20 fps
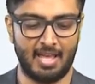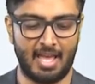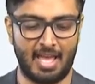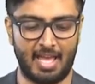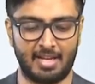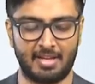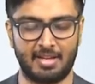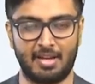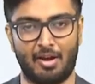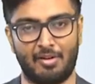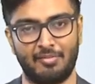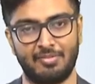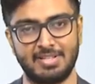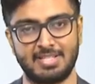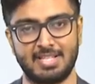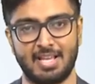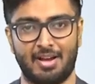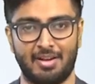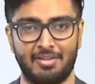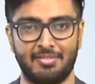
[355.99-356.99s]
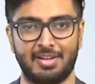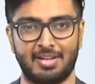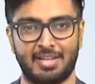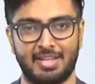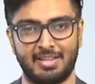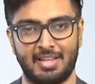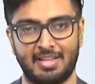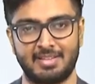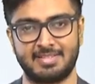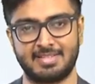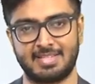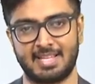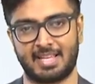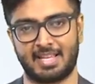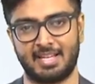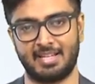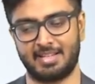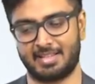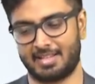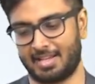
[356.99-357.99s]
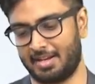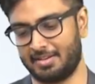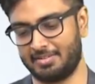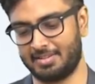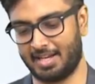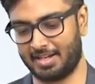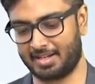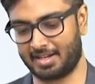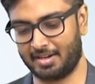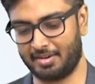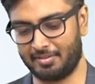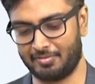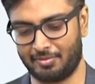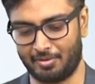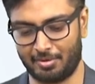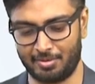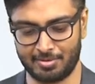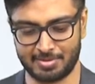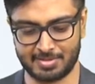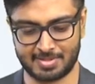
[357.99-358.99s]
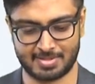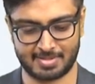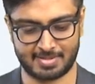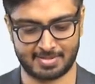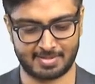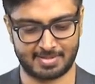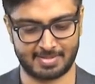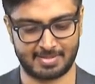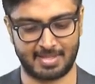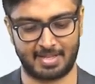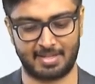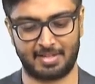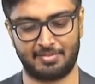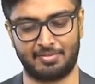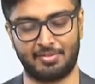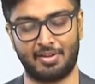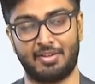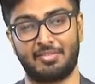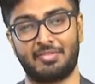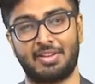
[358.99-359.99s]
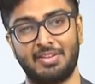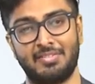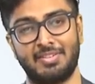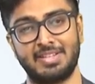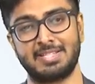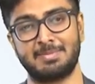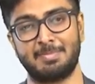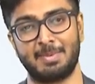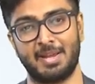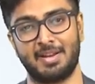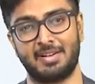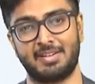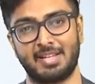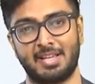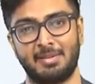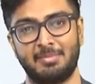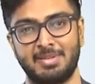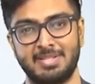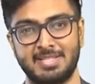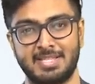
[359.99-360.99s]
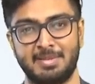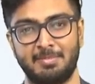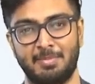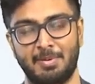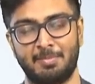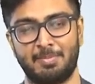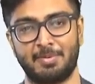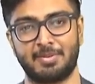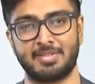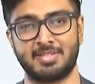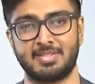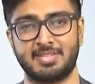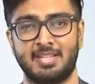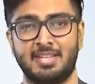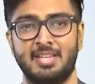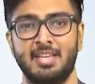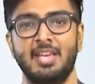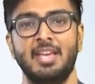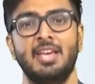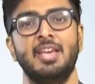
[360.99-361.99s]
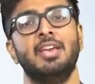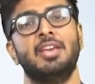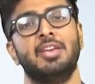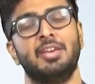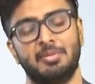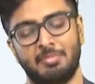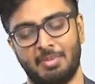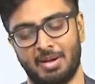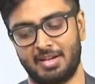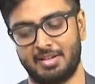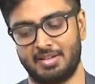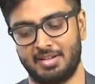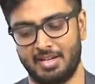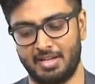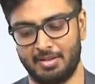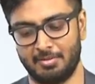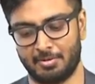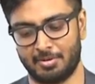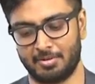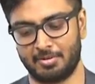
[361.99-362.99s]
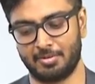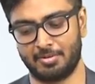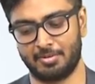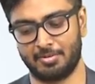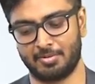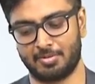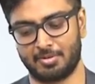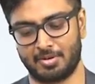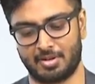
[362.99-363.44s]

And obviously, however, and second, that kind of follows that if you have given spare time and CPU processing, you might really want to do